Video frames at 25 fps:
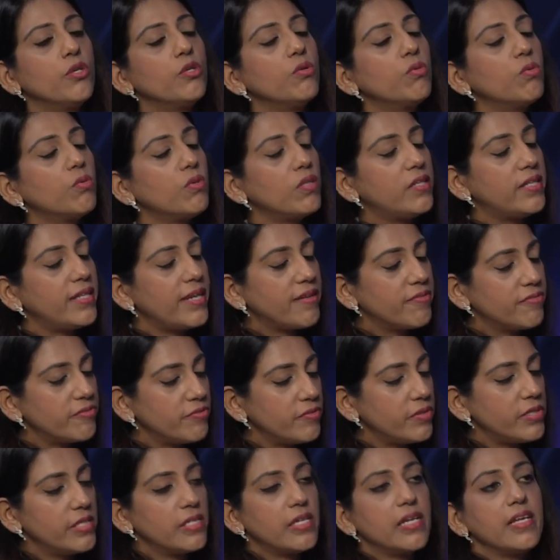you
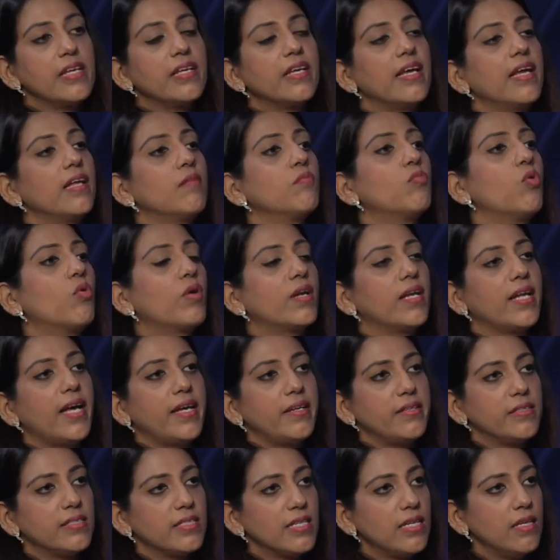definitely gain more
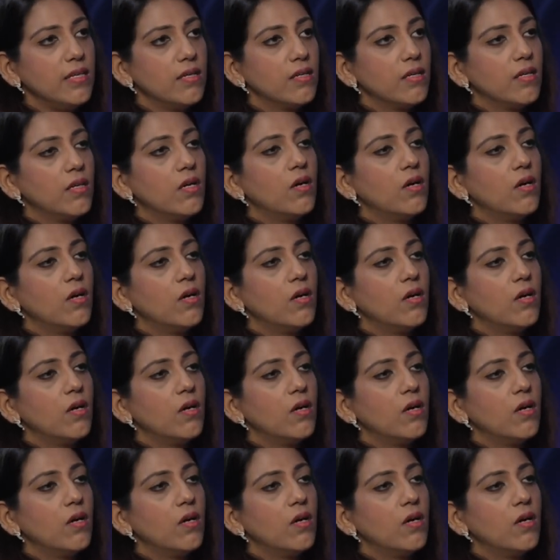clarity.